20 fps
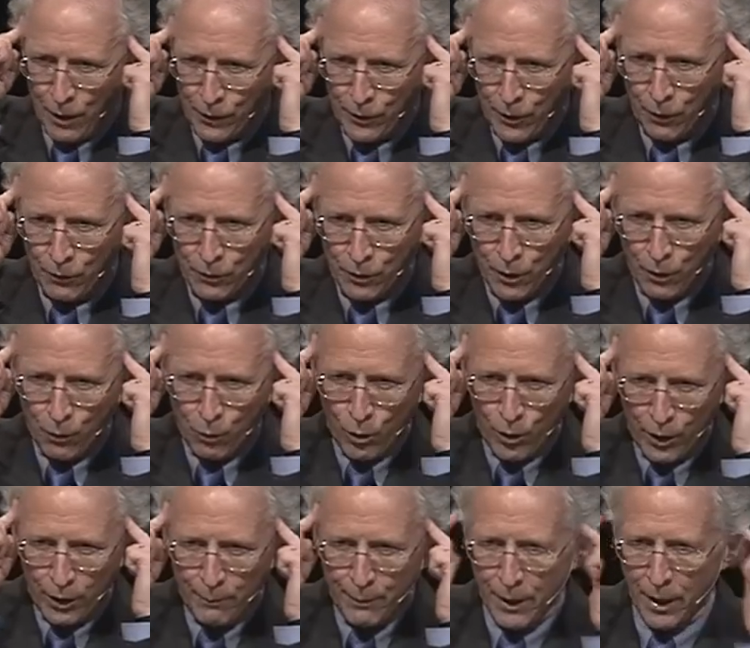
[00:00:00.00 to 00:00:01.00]
Don't, don't
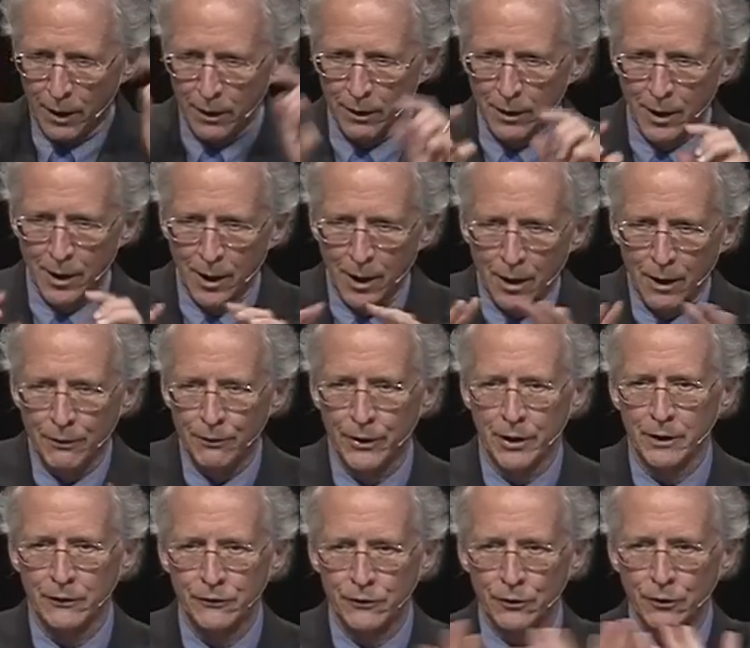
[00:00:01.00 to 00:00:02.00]
worry about
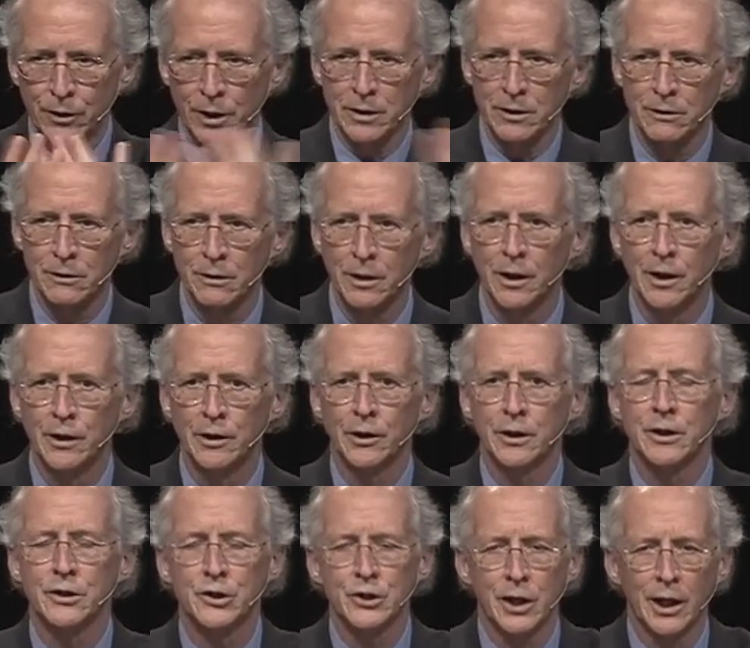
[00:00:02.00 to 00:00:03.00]
this. You can you
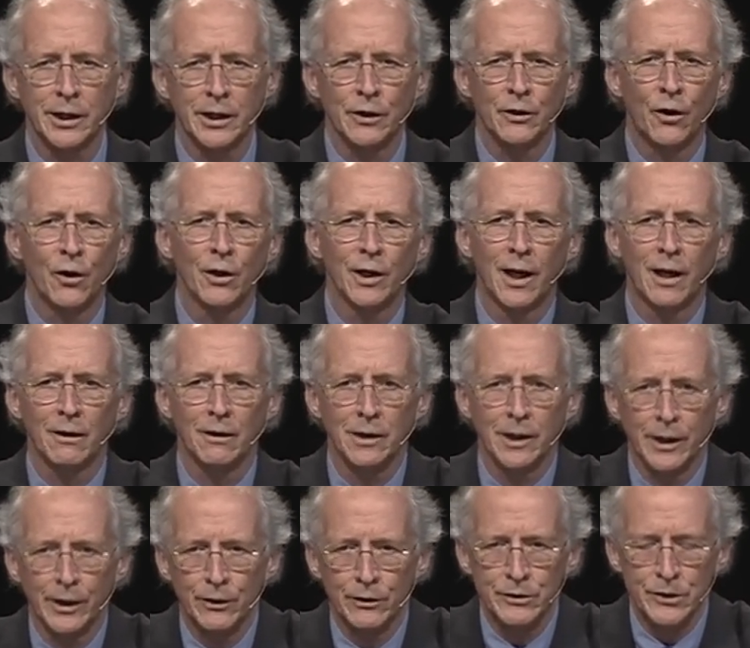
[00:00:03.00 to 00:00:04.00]
can check it all out
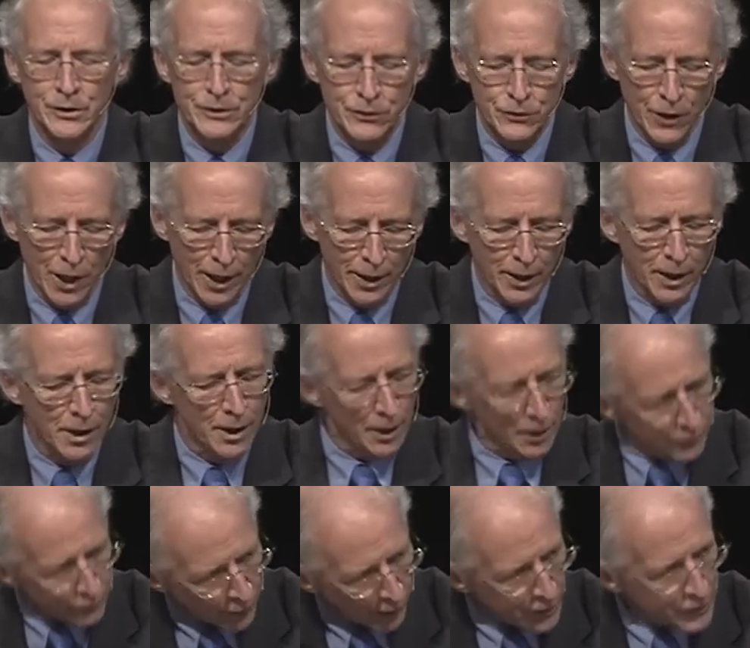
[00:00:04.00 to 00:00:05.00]
later. Just try to,
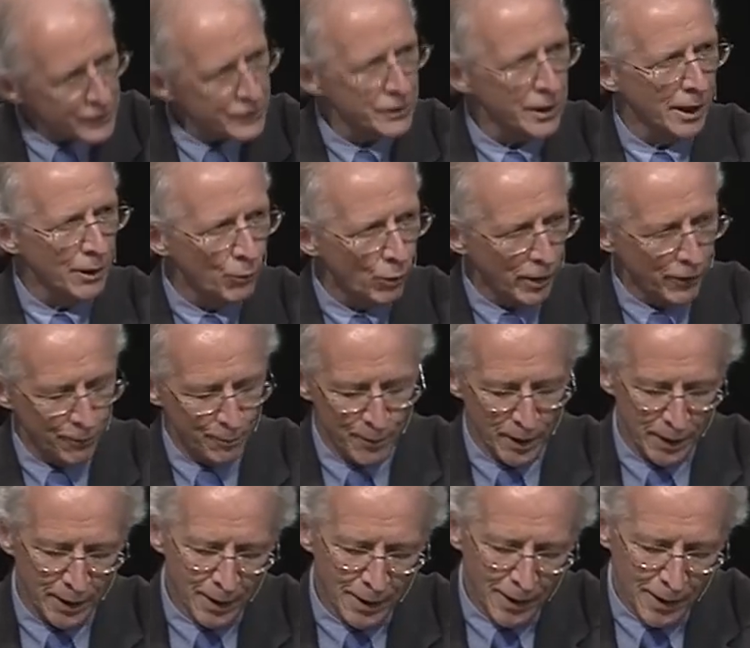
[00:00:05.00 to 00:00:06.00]
try to stay with
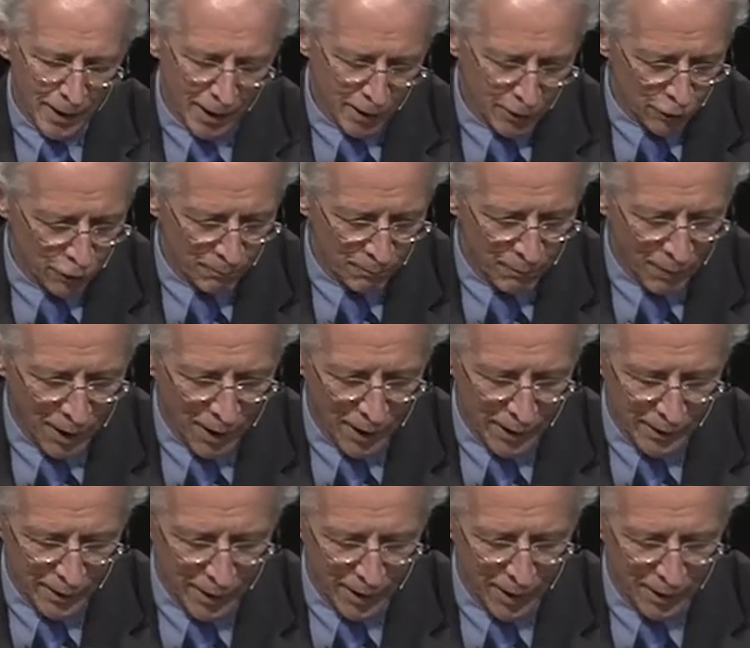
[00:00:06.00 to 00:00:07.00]
me in your
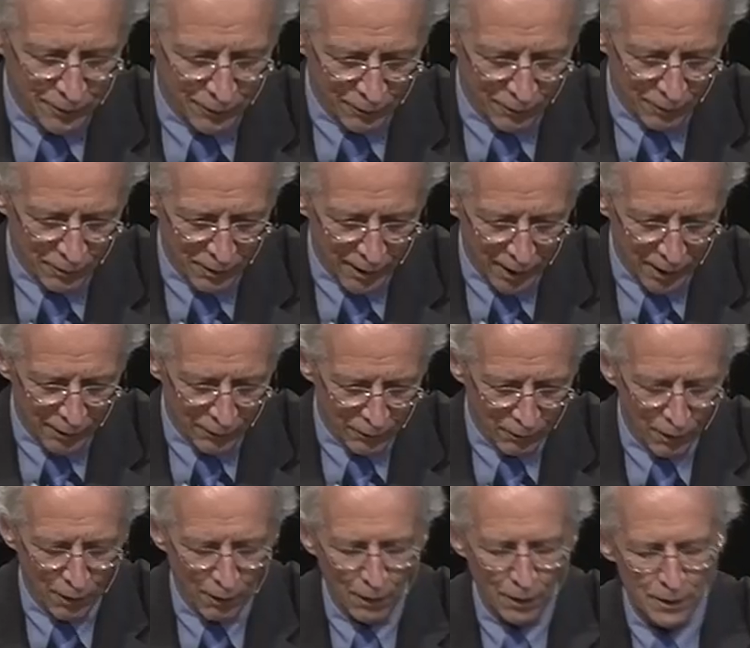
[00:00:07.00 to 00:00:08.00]
mind and your, and your
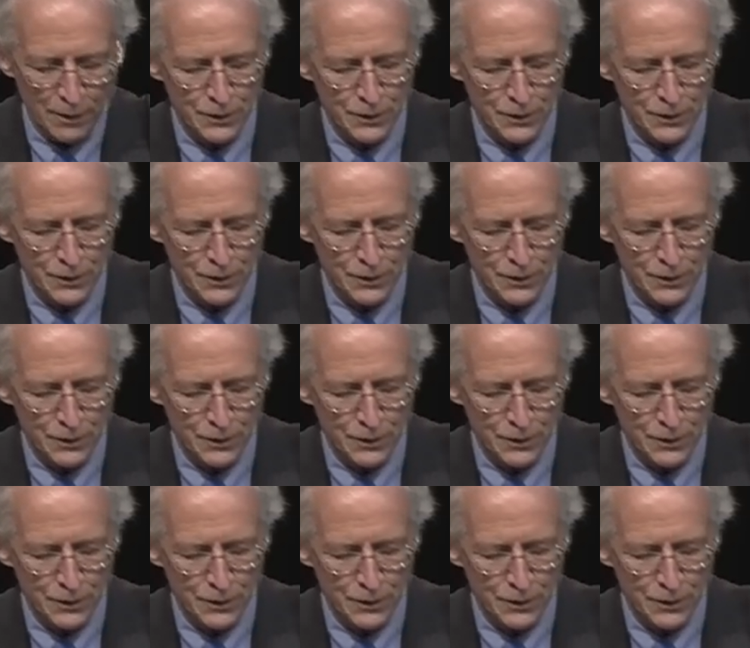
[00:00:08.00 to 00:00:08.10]
heart.